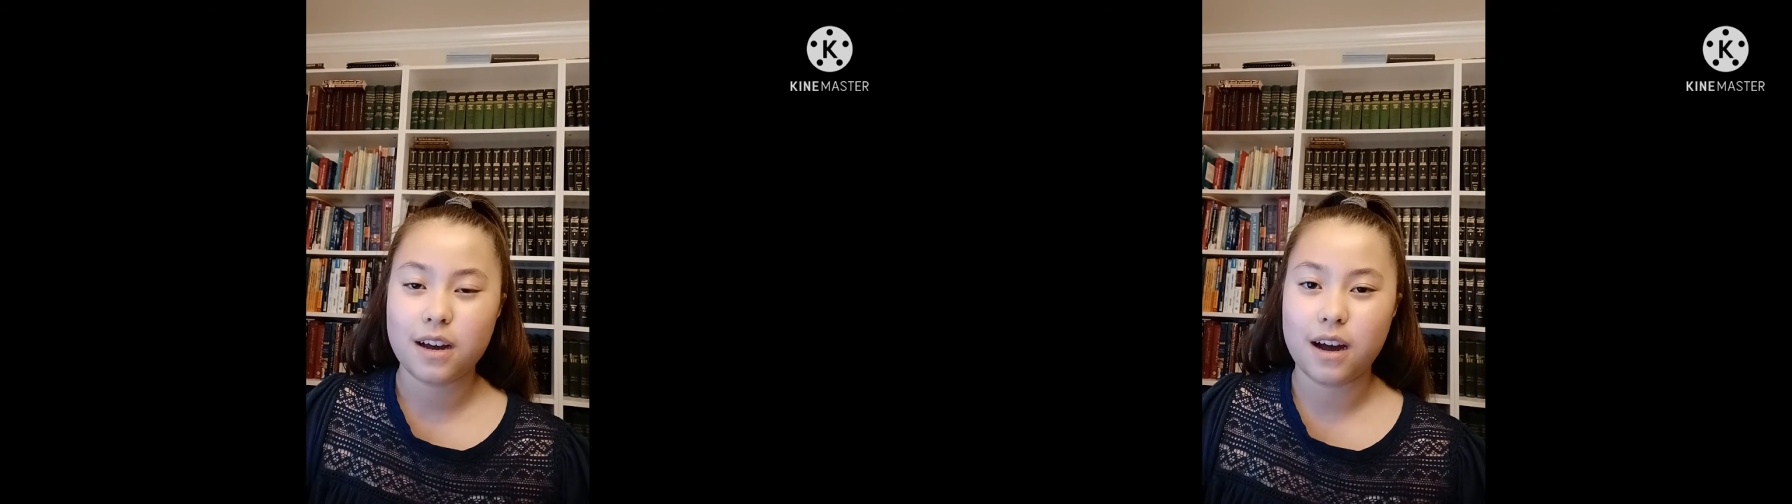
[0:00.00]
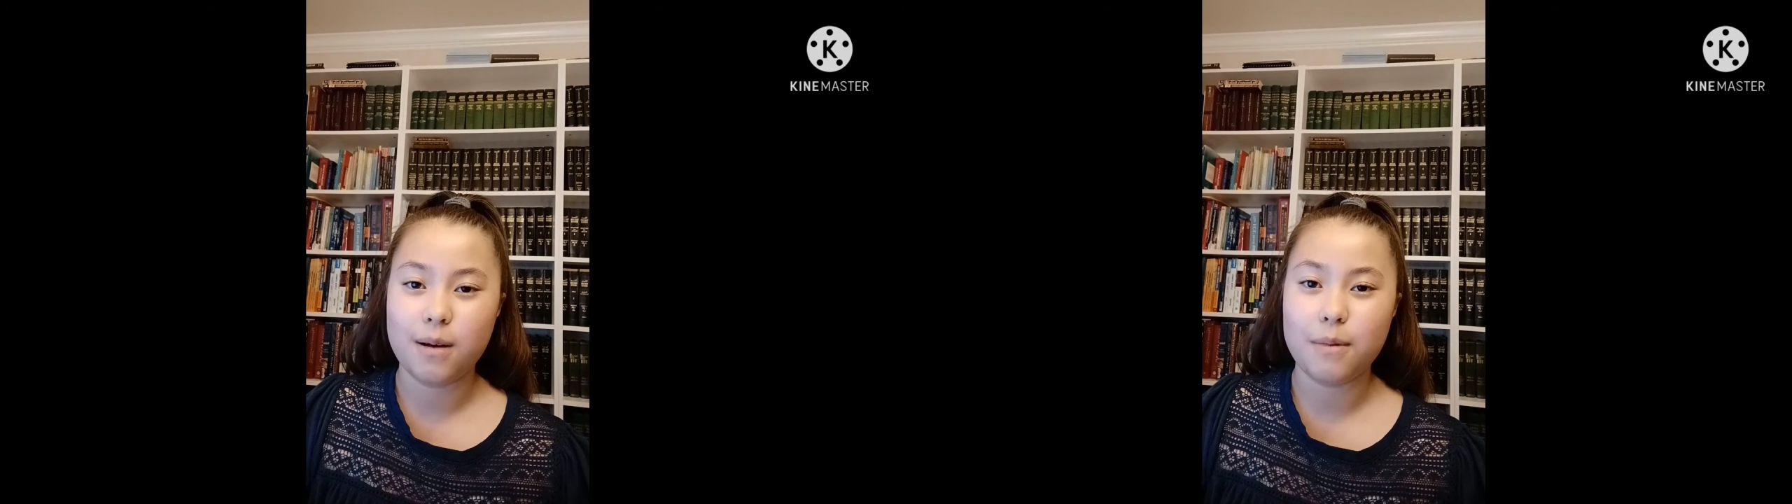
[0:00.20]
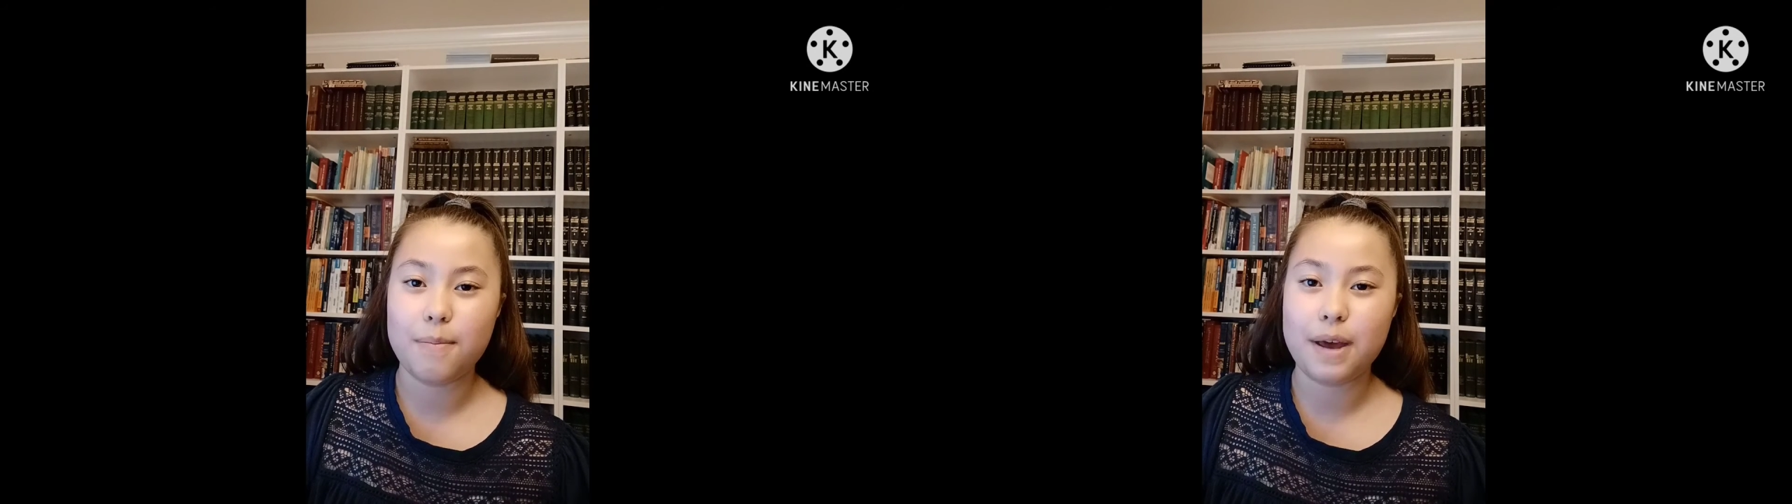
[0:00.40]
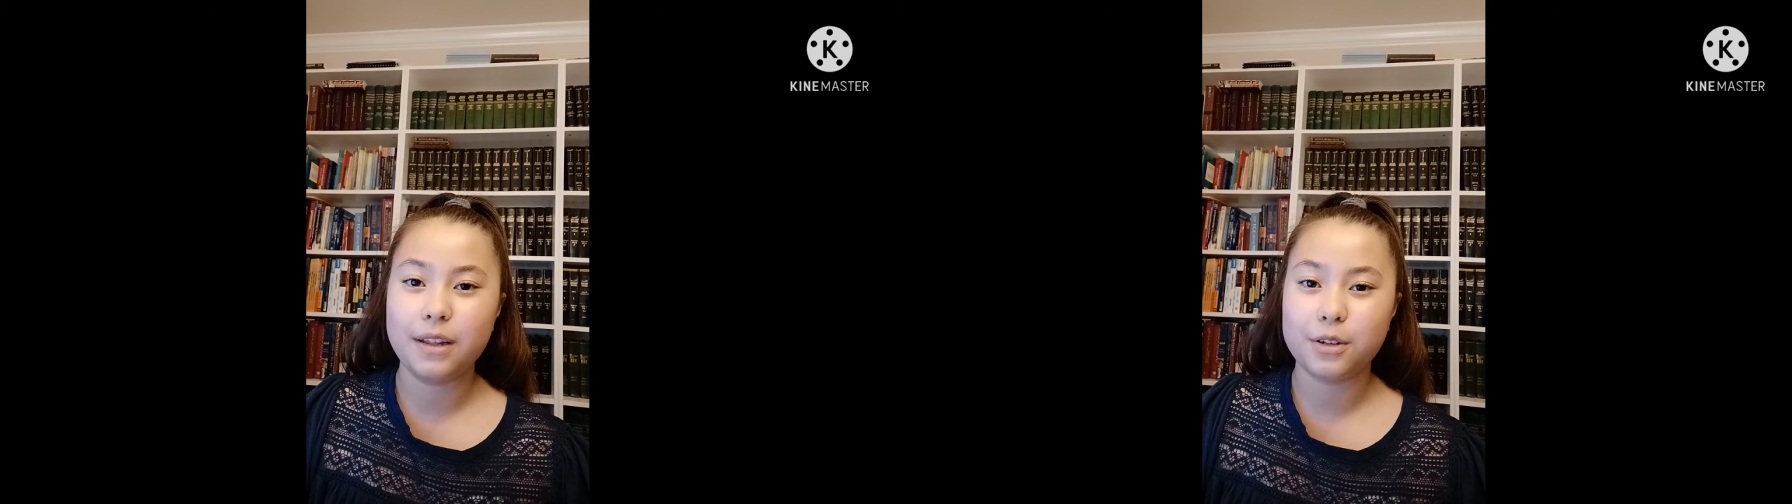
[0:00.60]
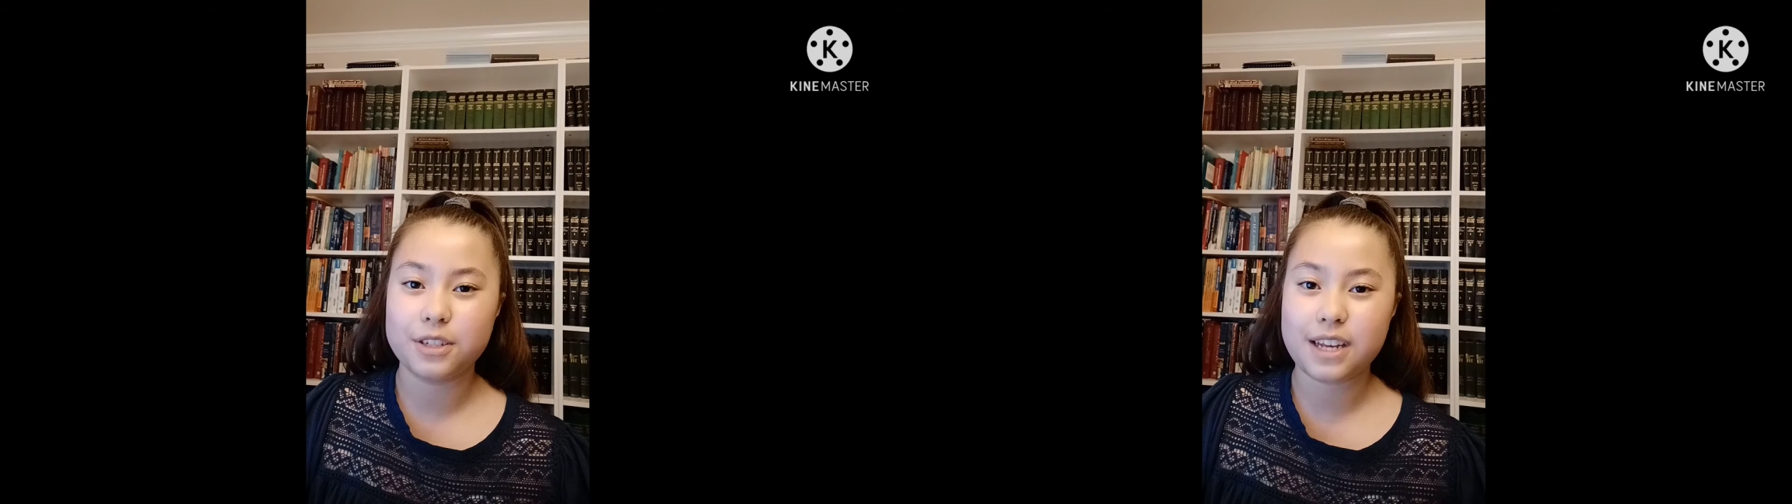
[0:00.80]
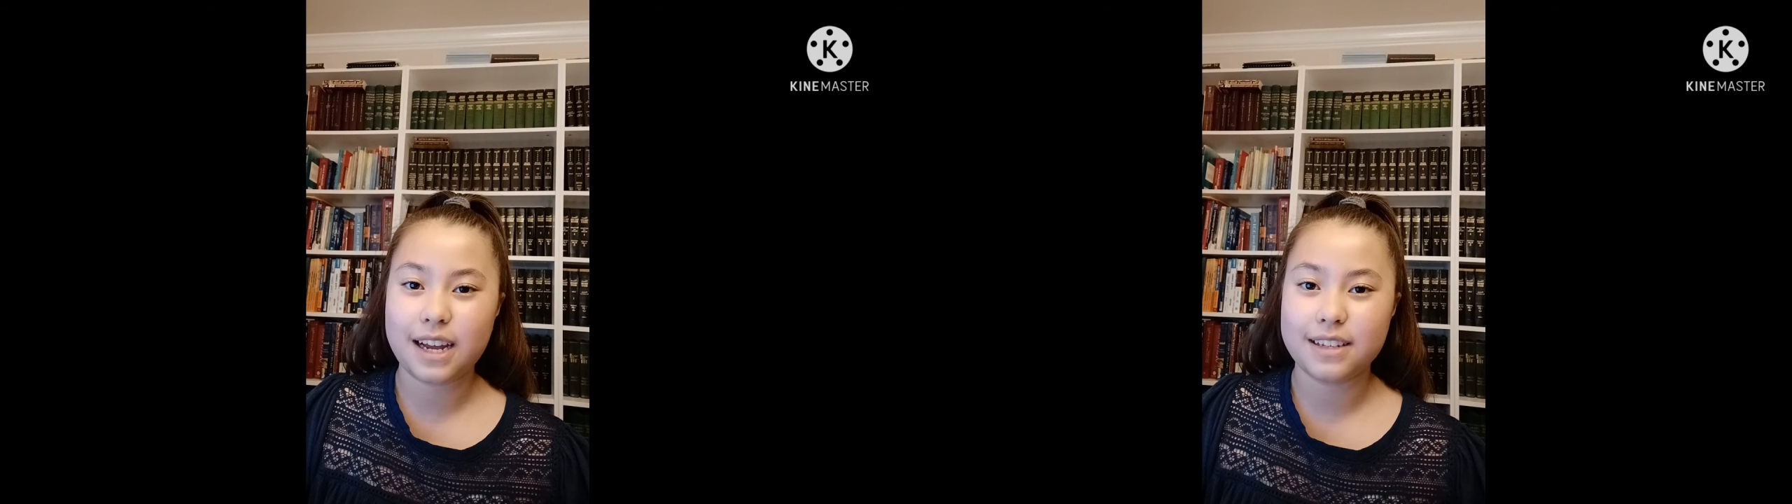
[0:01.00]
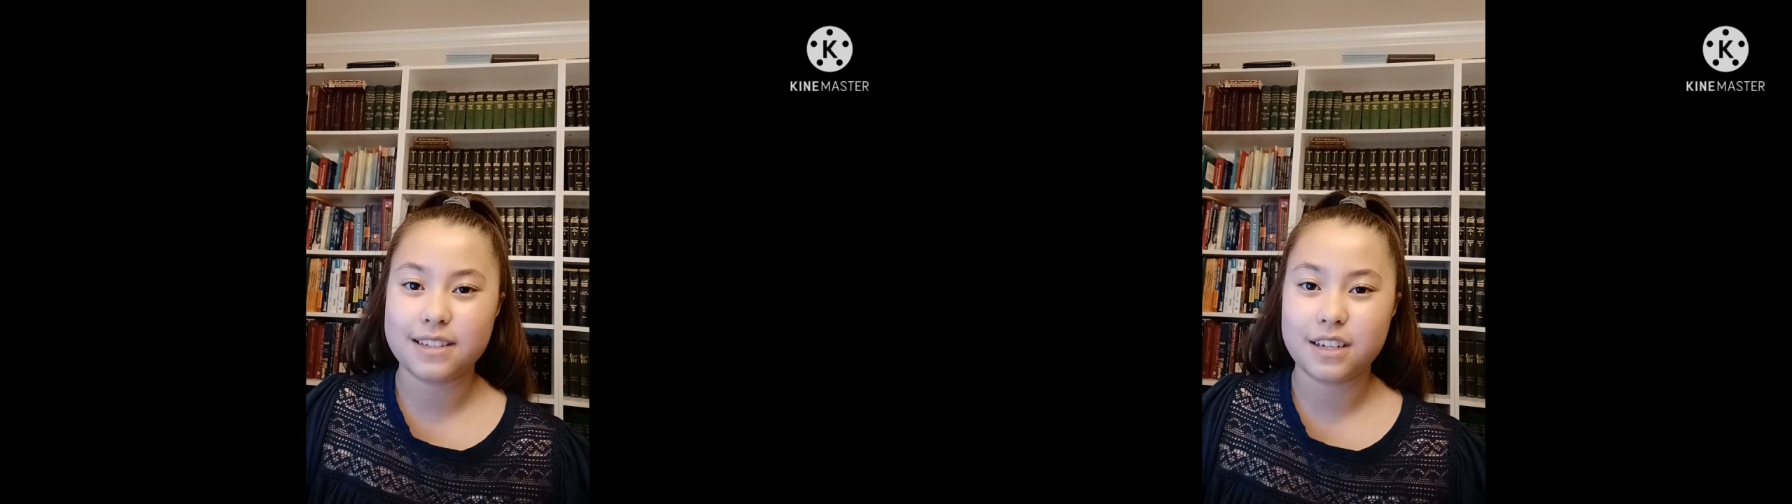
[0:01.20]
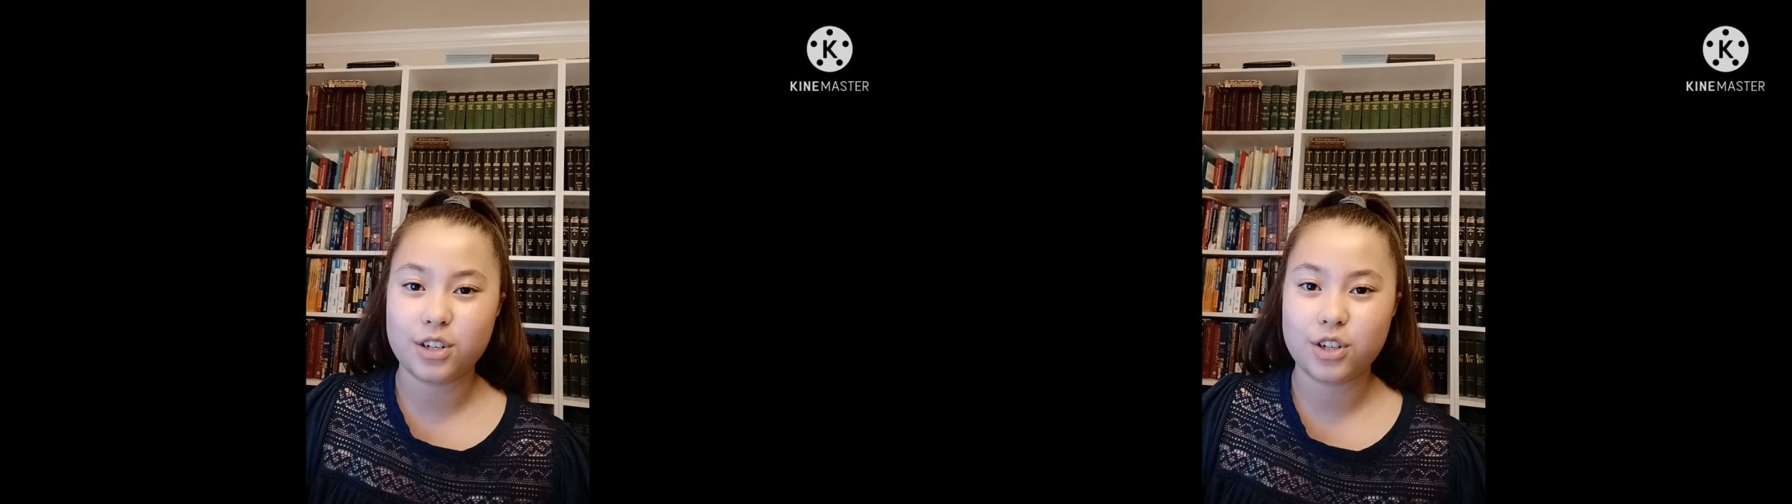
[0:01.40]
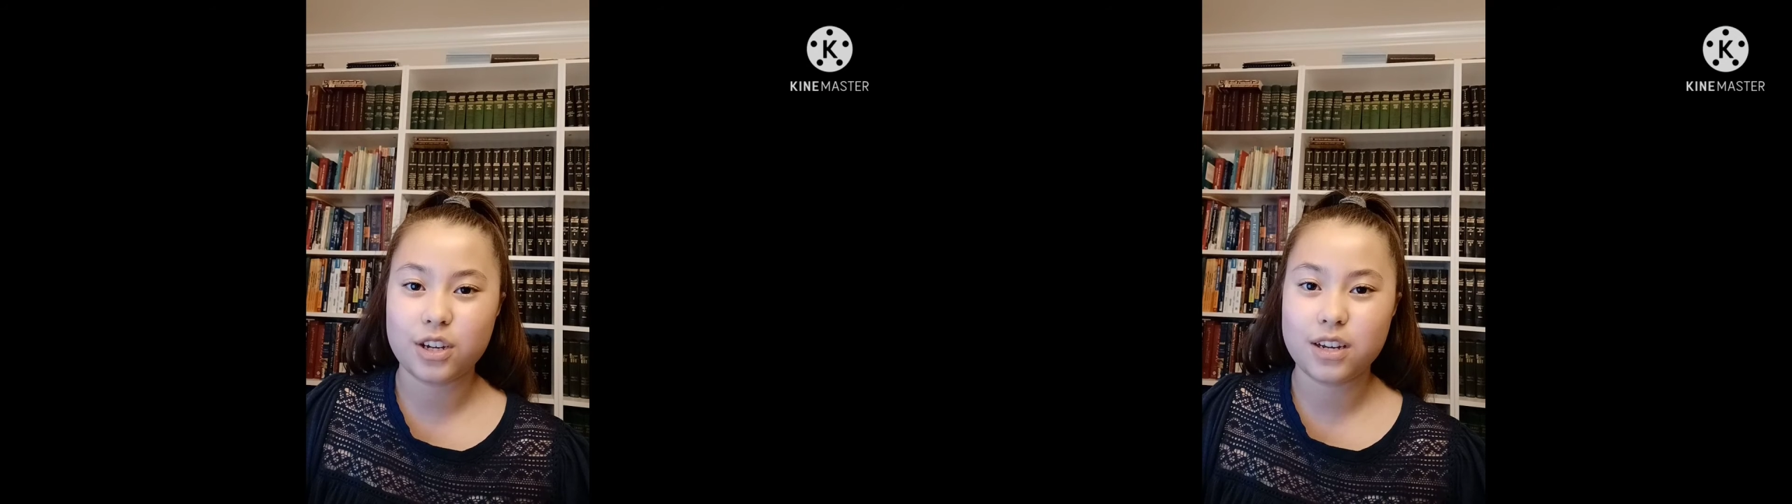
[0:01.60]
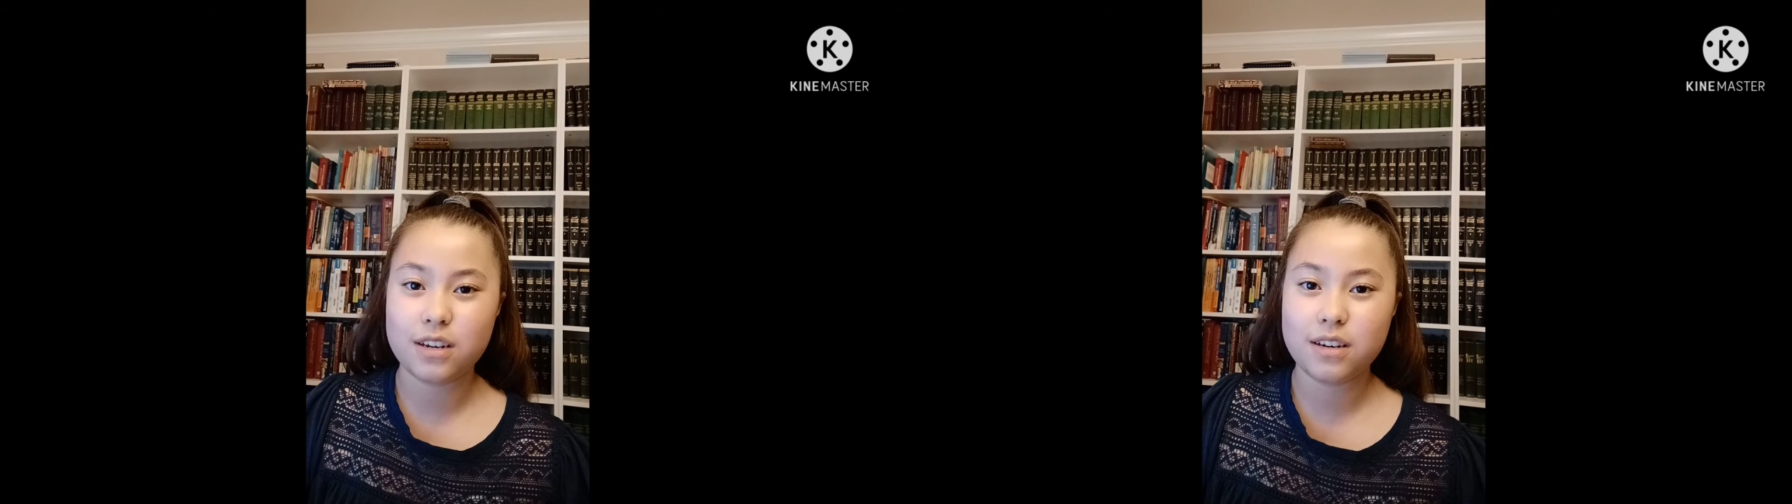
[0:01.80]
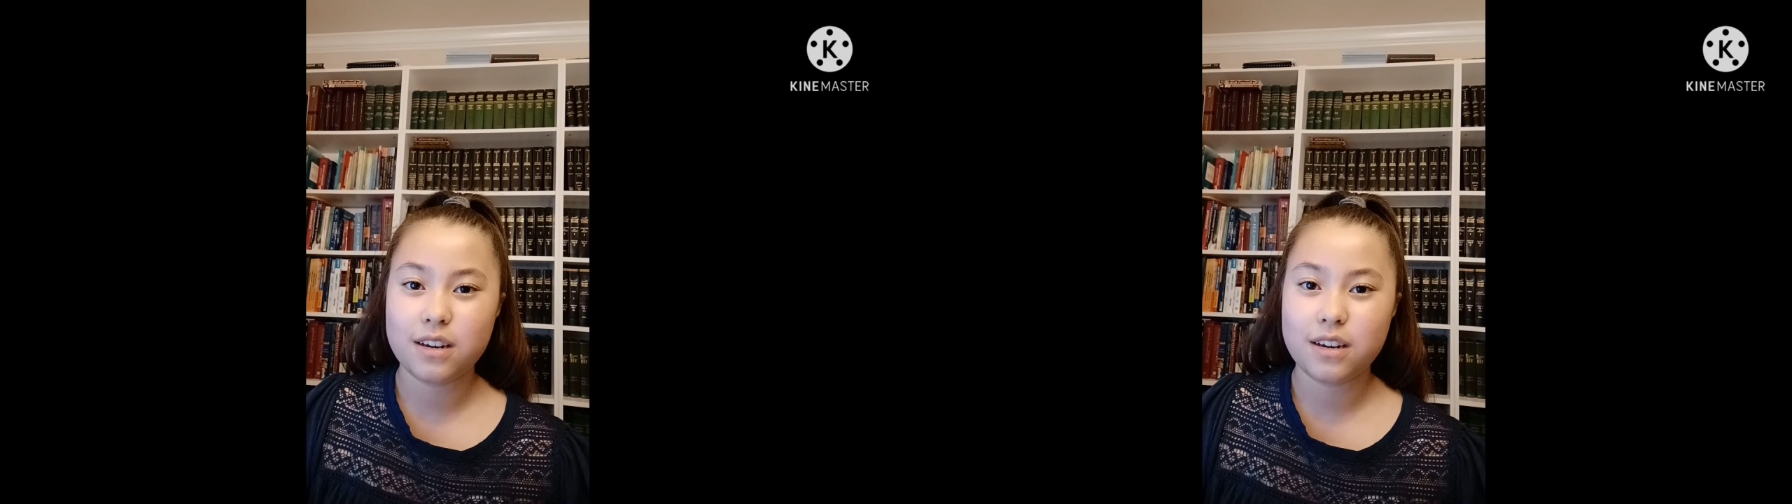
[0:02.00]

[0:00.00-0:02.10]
a Baylor statistician,